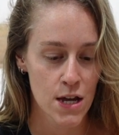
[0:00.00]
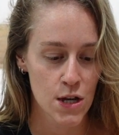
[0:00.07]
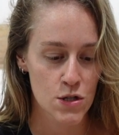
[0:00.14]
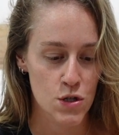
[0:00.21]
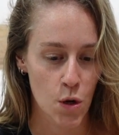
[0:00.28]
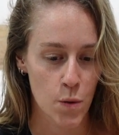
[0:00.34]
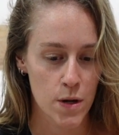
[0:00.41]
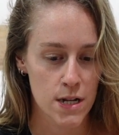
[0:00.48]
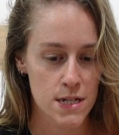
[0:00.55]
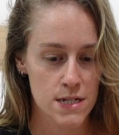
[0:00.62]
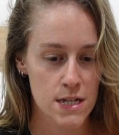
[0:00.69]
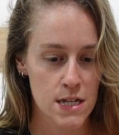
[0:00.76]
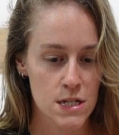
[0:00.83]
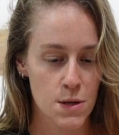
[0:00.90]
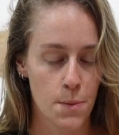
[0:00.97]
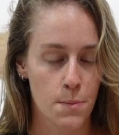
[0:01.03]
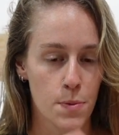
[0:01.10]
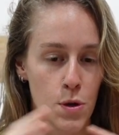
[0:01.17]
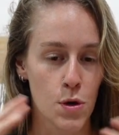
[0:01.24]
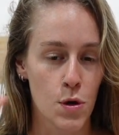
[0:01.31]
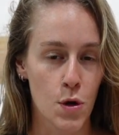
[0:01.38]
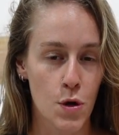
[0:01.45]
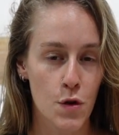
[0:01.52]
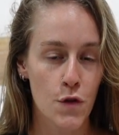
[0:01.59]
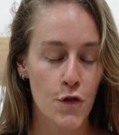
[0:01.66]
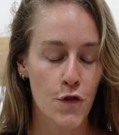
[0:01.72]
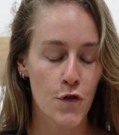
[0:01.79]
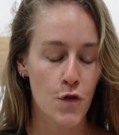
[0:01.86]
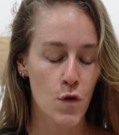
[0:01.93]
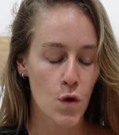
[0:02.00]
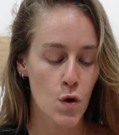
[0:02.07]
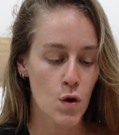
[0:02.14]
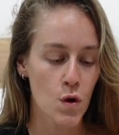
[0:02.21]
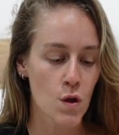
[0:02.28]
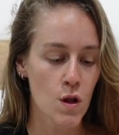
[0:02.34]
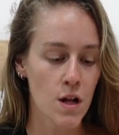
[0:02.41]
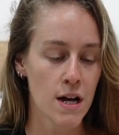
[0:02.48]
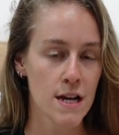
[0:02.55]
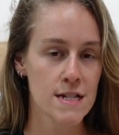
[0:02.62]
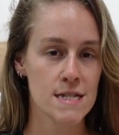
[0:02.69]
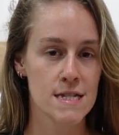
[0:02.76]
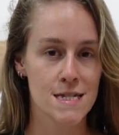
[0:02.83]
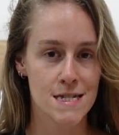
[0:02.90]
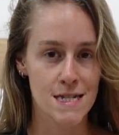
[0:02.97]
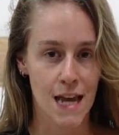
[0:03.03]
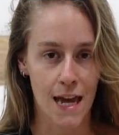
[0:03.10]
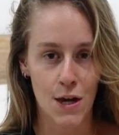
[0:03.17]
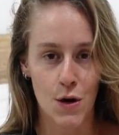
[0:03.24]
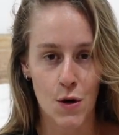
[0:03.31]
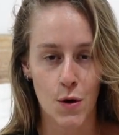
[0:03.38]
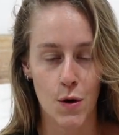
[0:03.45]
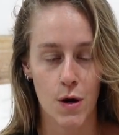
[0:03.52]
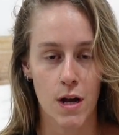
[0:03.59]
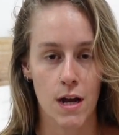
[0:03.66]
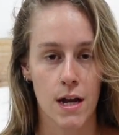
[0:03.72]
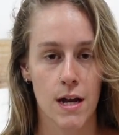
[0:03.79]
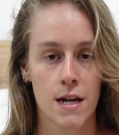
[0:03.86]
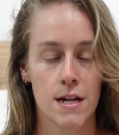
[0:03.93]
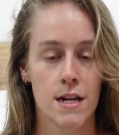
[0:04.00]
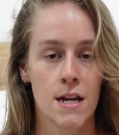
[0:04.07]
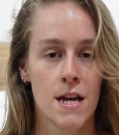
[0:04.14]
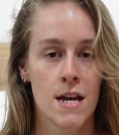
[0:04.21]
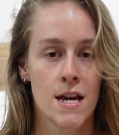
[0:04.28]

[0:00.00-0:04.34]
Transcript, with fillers: So it is this beautiful, sacred